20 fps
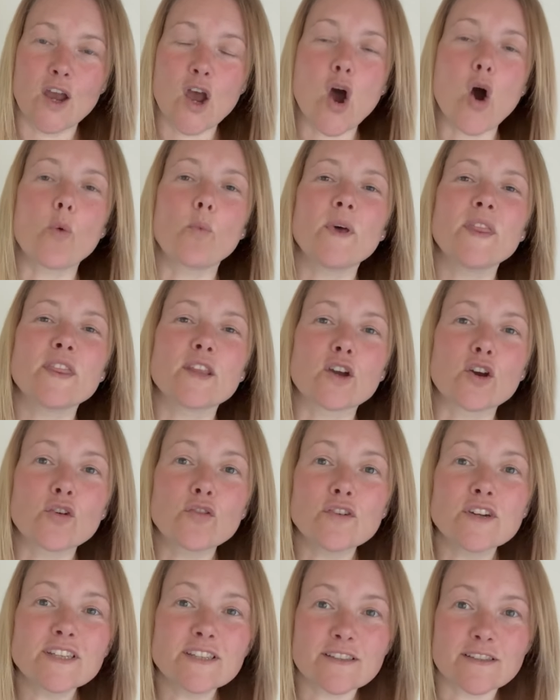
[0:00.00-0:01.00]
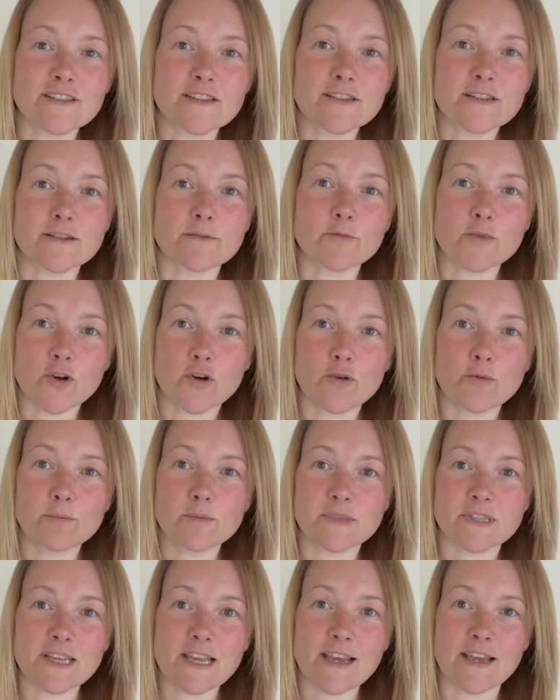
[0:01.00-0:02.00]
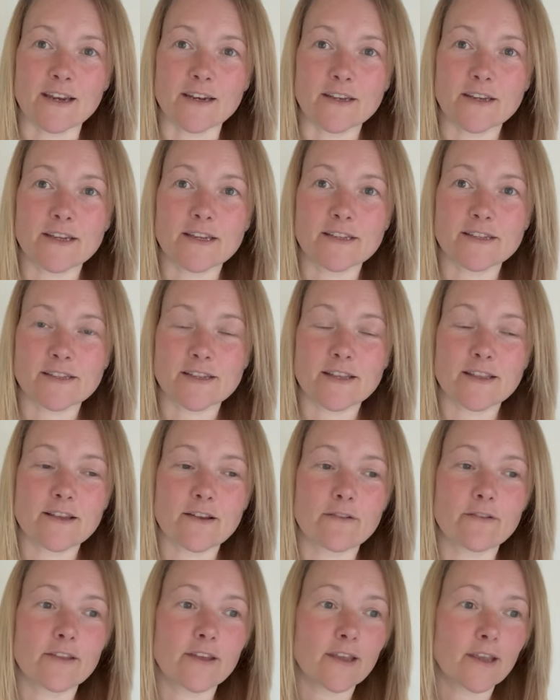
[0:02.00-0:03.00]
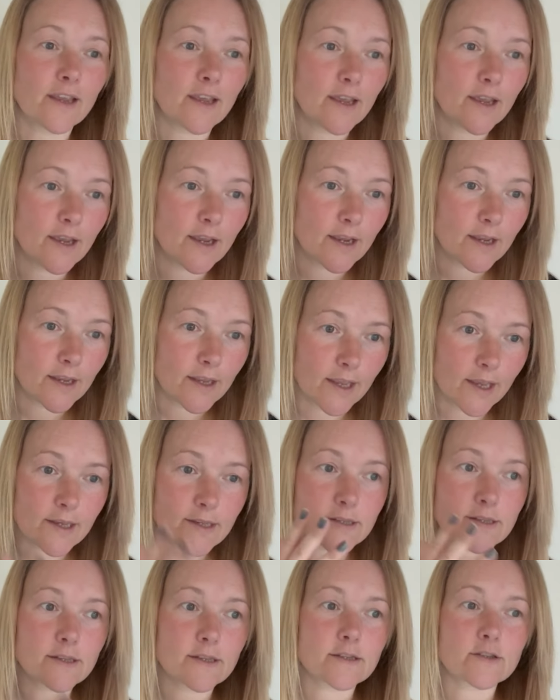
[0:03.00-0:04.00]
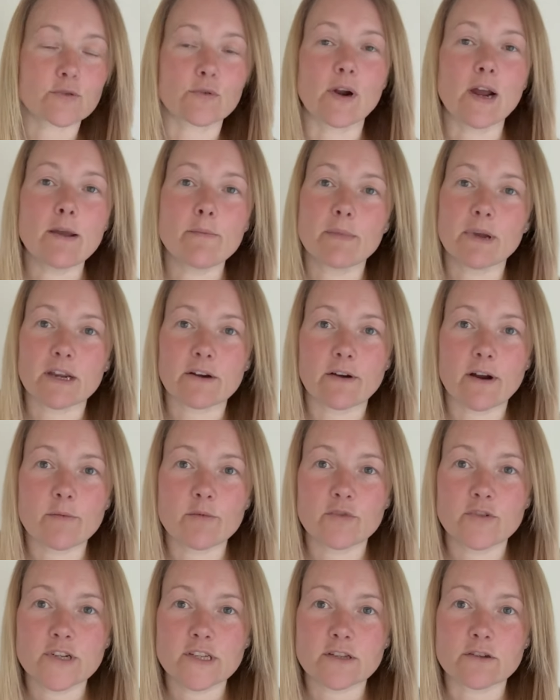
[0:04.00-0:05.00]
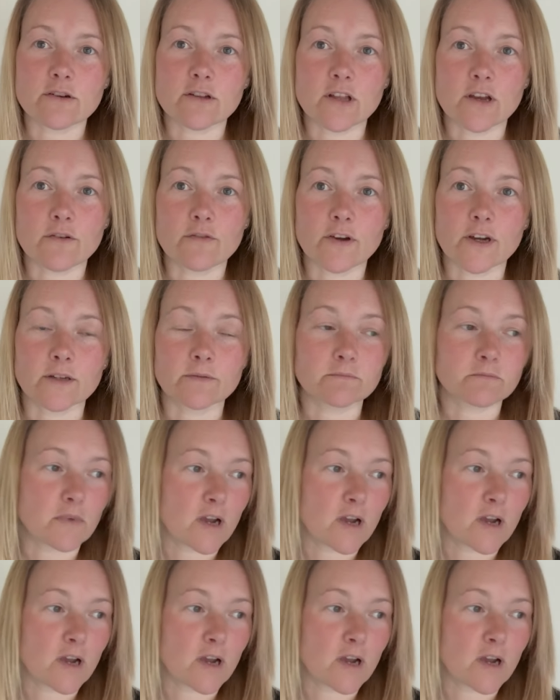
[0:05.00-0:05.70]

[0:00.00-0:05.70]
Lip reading: And when the criticism comes in, you can sit there and think, yes, that's right, my grammar is all over.